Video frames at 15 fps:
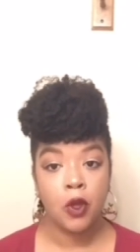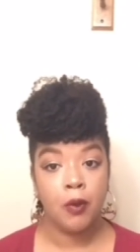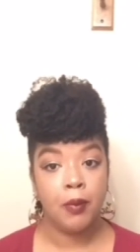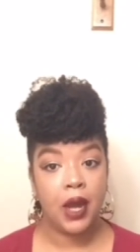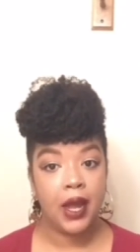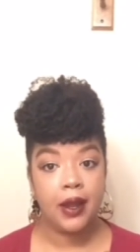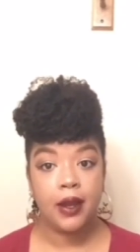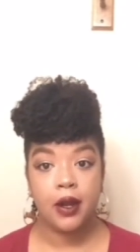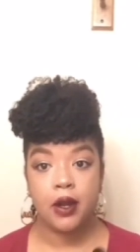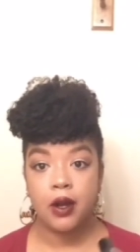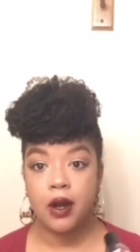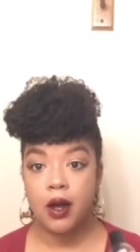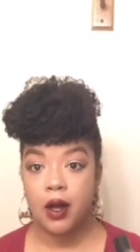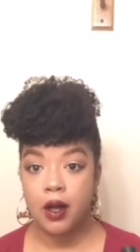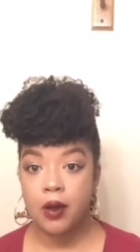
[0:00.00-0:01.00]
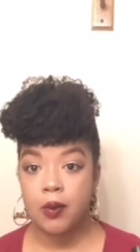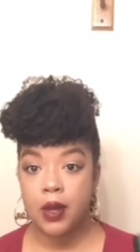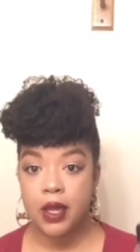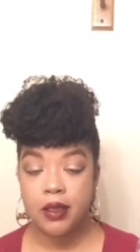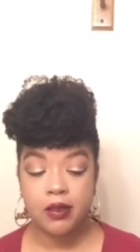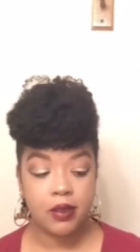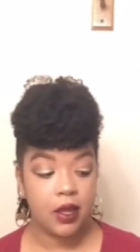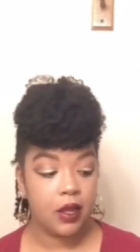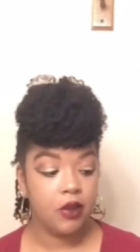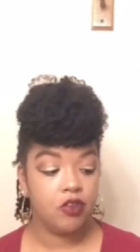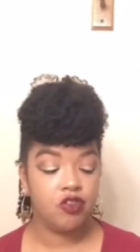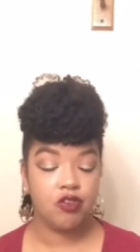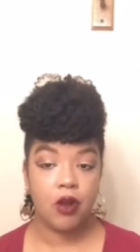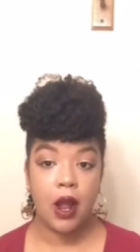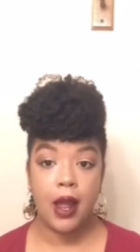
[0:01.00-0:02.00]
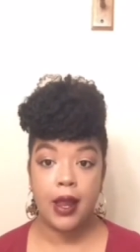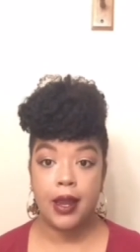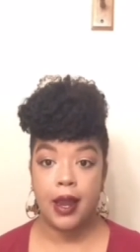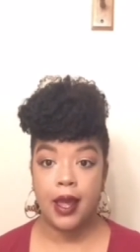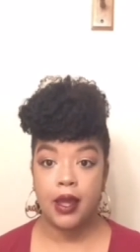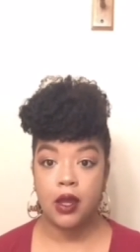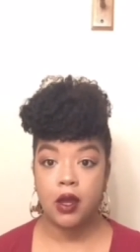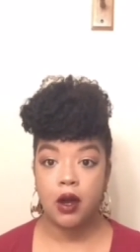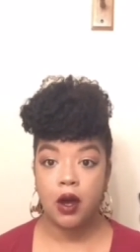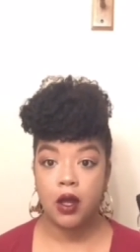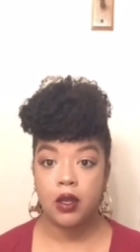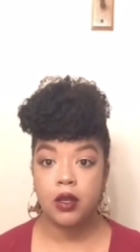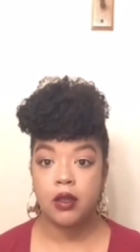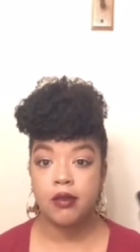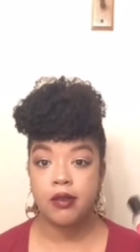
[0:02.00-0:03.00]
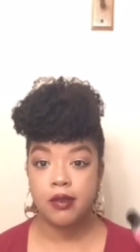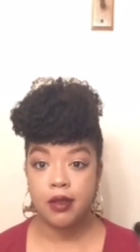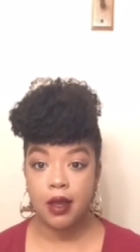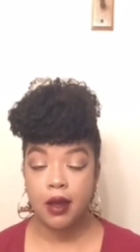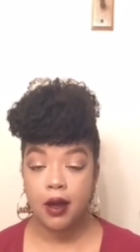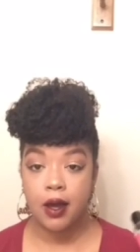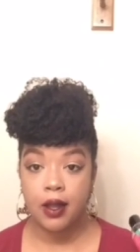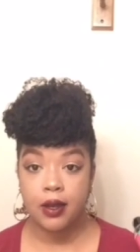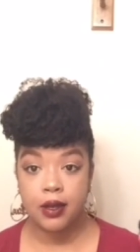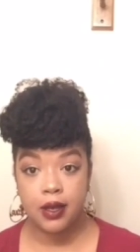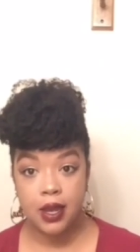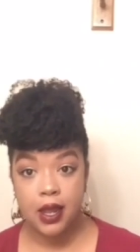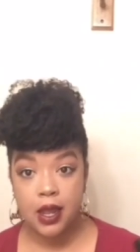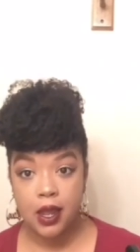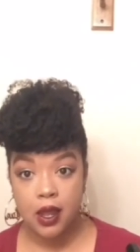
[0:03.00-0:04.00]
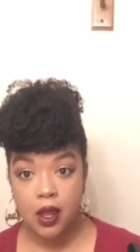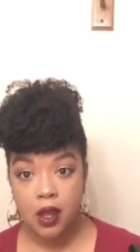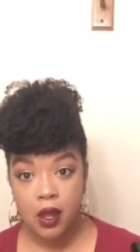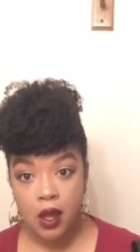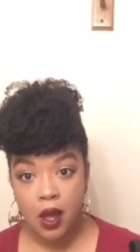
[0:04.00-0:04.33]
my hair always get dry like on the second day.